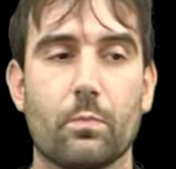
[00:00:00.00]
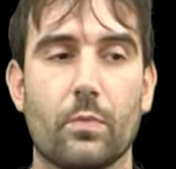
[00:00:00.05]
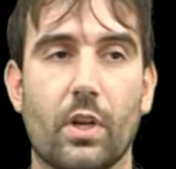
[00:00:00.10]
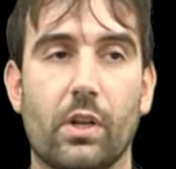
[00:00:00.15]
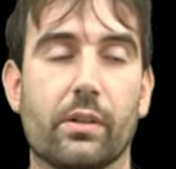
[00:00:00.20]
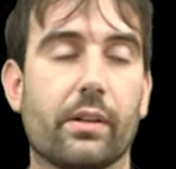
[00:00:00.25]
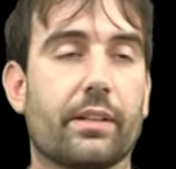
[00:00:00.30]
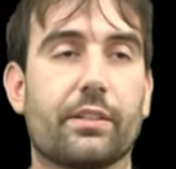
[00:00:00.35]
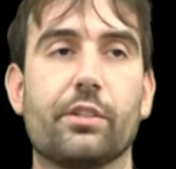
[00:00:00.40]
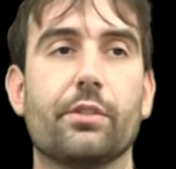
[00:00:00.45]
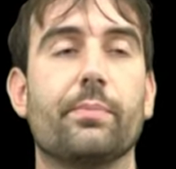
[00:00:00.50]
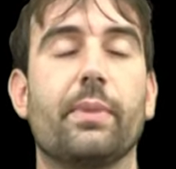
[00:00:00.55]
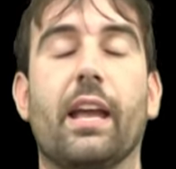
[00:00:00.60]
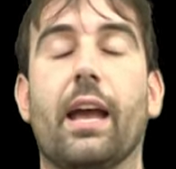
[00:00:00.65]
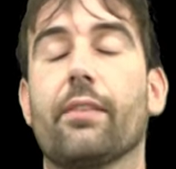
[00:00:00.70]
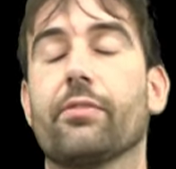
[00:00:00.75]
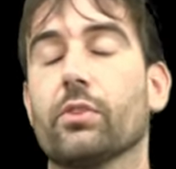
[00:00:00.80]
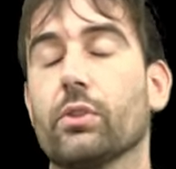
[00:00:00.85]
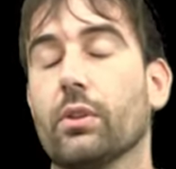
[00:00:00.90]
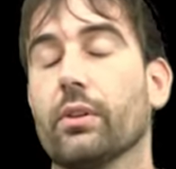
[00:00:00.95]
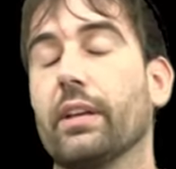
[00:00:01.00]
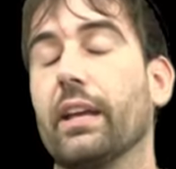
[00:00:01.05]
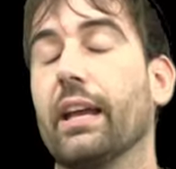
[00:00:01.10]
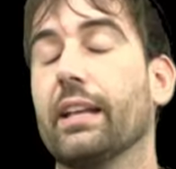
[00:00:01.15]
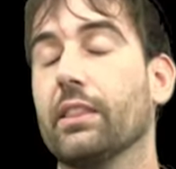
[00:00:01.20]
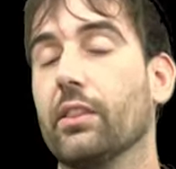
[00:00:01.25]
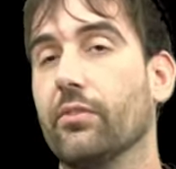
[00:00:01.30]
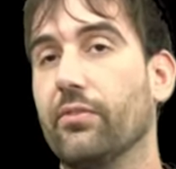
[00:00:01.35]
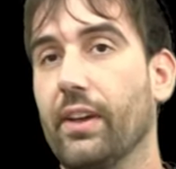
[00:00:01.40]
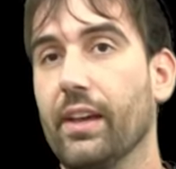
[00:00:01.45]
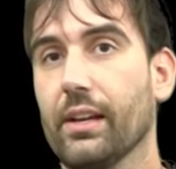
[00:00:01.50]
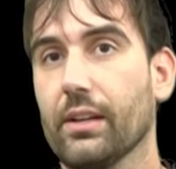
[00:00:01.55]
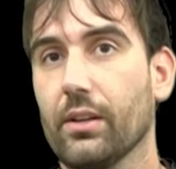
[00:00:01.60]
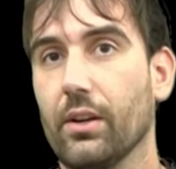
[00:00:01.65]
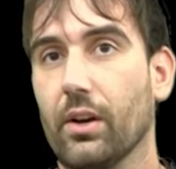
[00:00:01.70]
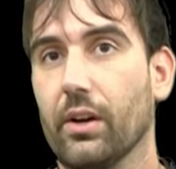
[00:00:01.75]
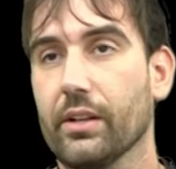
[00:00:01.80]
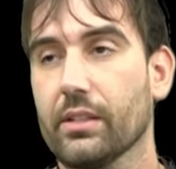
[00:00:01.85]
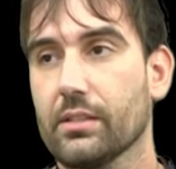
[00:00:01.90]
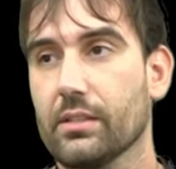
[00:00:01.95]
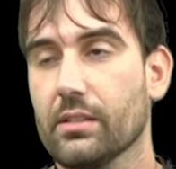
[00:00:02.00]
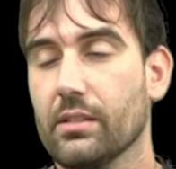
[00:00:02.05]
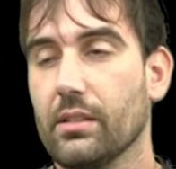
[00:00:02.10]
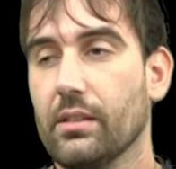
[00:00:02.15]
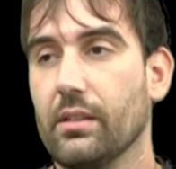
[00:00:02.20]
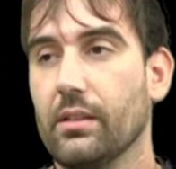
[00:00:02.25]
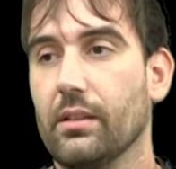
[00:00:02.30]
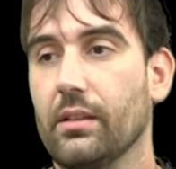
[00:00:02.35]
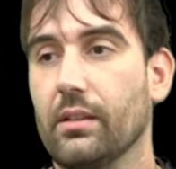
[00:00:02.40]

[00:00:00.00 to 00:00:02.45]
or excuse me, after looking at the Vanguards,